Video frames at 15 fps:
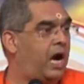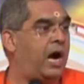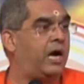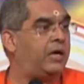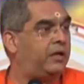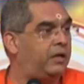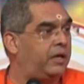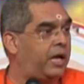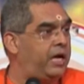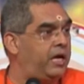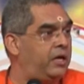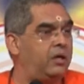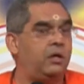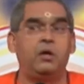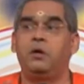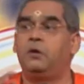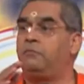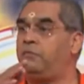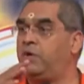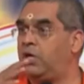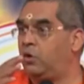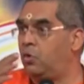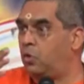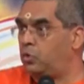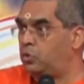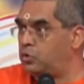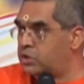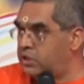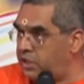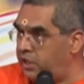at night we go
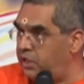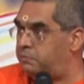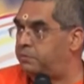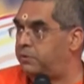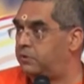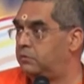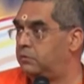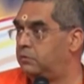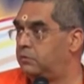to sleep.